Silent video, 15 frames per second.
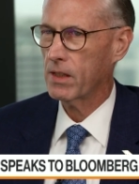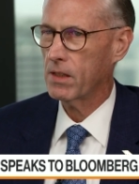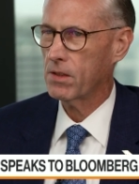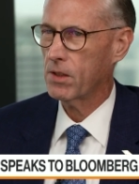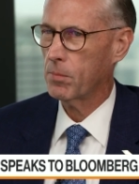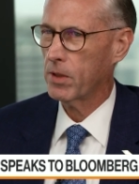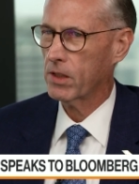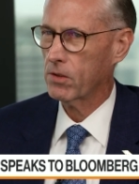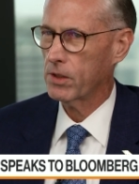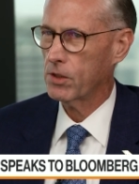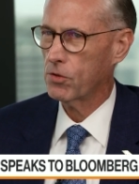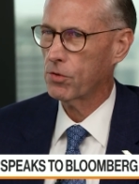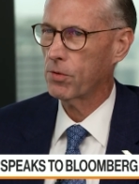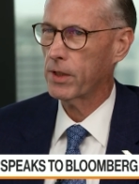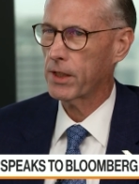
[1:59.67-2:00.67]
that typically
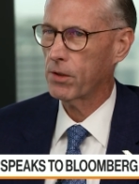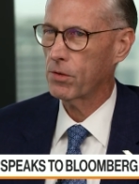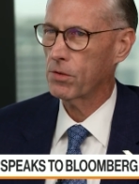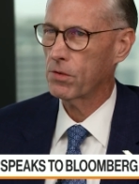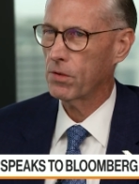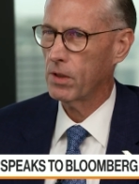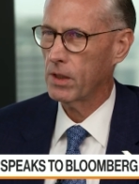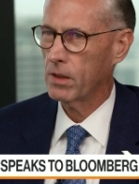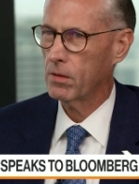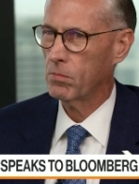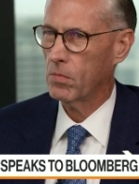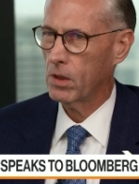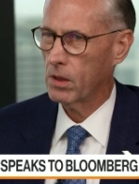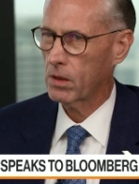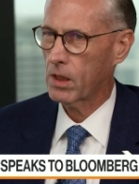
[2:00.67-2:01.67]
triggers uh,
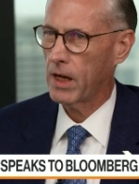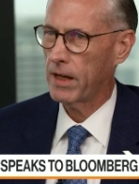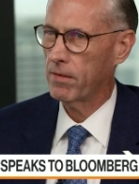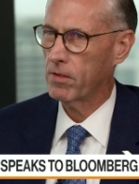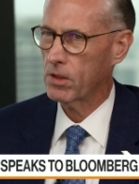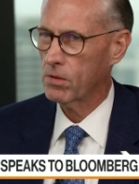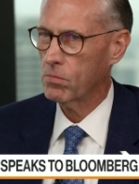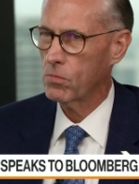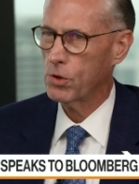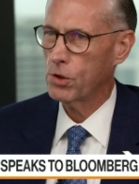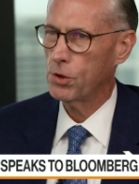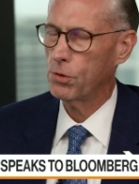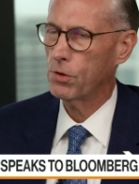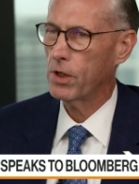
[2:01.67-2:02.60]
a kind of a shoot